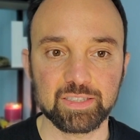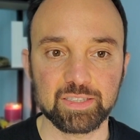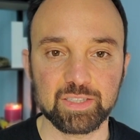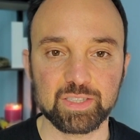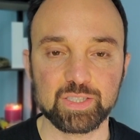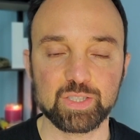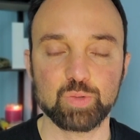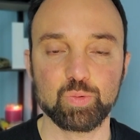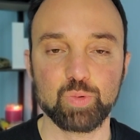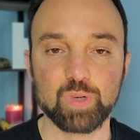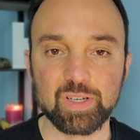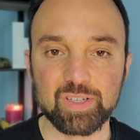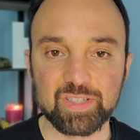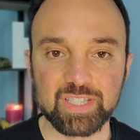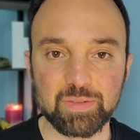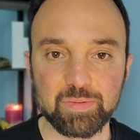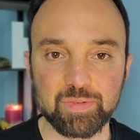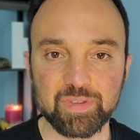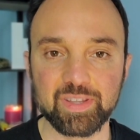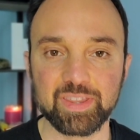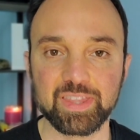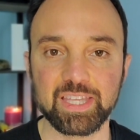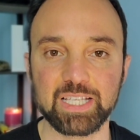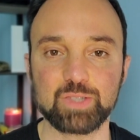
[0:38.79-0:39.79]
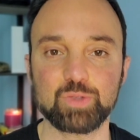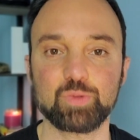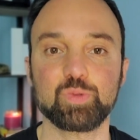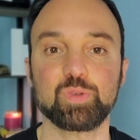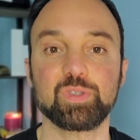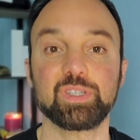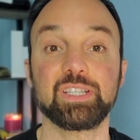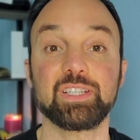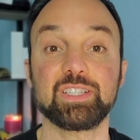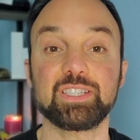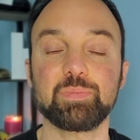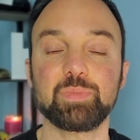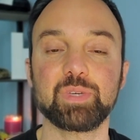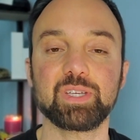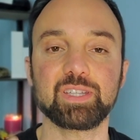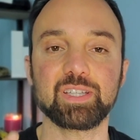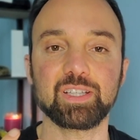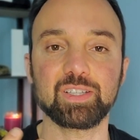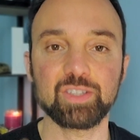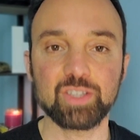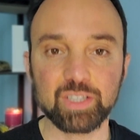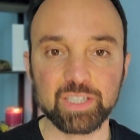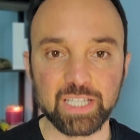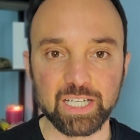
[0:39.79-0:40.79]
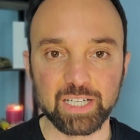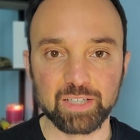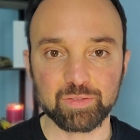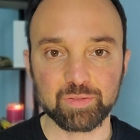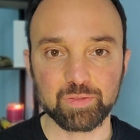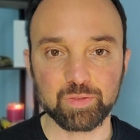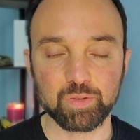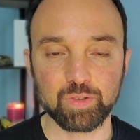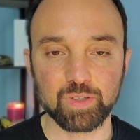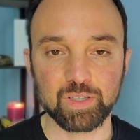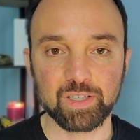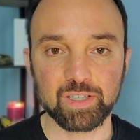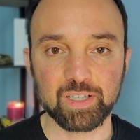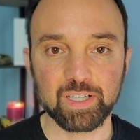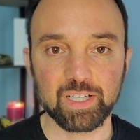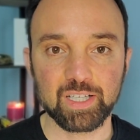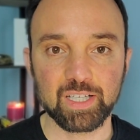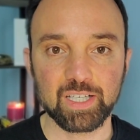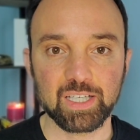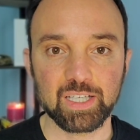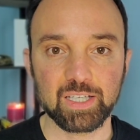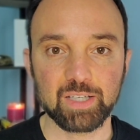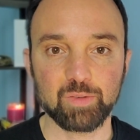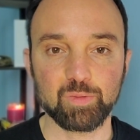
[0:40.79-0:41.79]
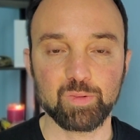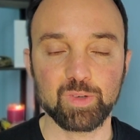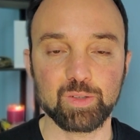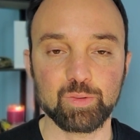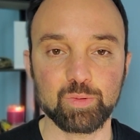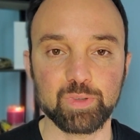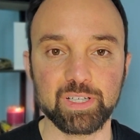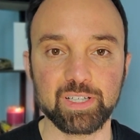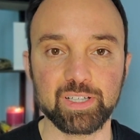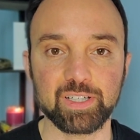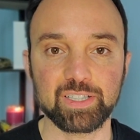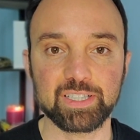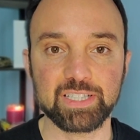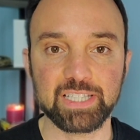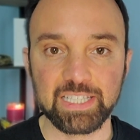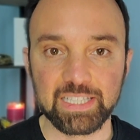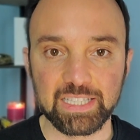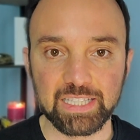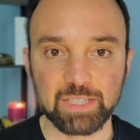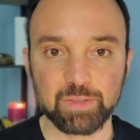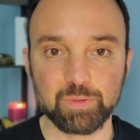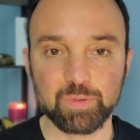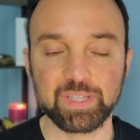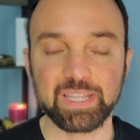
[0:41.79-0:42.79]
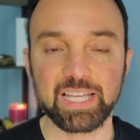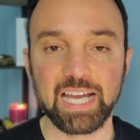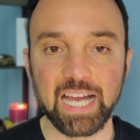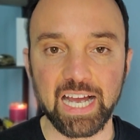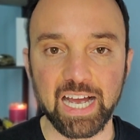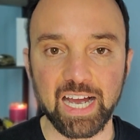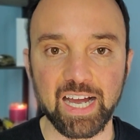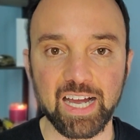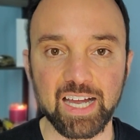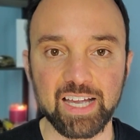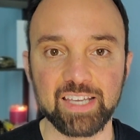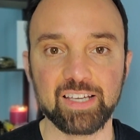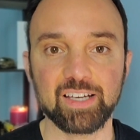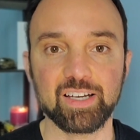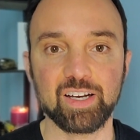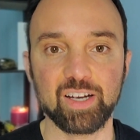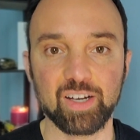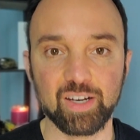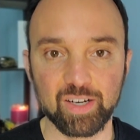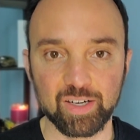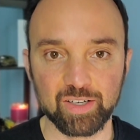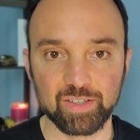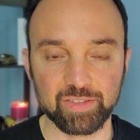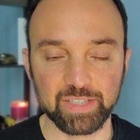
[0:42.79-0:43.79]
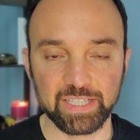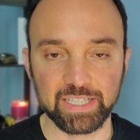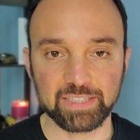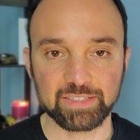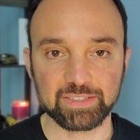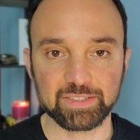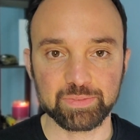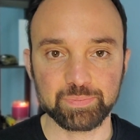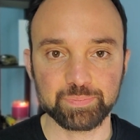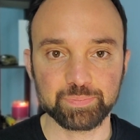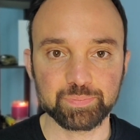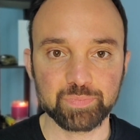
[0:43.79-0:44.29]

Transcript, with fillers: So what are some of the things we need to be on the lookout for when we are dealing with high heart rate?